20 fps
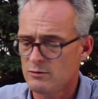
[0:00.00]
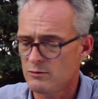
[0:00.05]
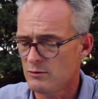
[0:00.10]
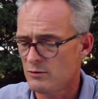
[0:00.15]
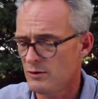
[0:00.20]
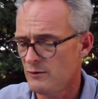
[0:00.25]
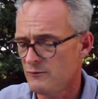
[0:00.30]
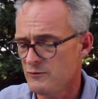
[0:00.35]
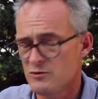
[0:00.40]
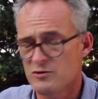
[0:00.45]

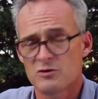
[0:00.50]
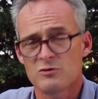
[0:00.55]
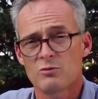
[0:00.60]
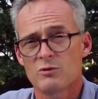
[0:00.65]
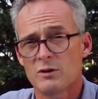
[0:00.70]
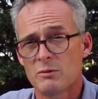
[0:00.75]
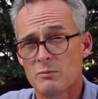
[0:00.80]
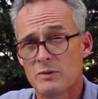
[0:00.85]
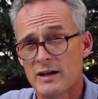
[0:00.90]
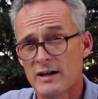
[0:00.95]
or if you just
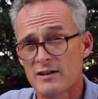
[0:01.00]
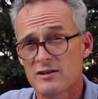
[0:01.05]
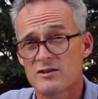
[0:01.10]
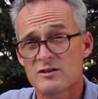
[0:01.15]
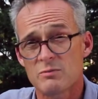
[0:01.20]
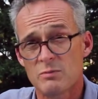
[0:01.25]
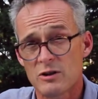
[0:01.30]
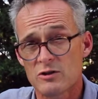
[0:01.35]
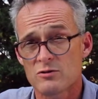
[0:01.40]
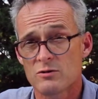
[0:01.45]
want to buy a
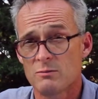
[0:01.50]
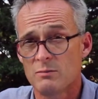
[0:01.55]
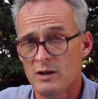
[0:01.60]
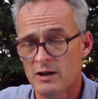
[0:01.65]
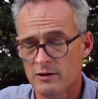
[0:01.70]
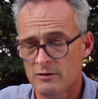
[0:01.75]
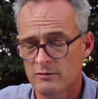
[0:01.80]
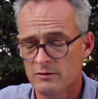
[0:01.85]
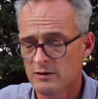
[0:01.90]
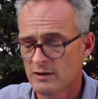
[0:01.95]
special
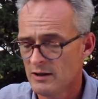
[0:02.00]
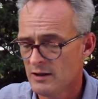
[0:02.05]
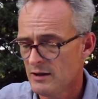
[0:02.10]
bottle.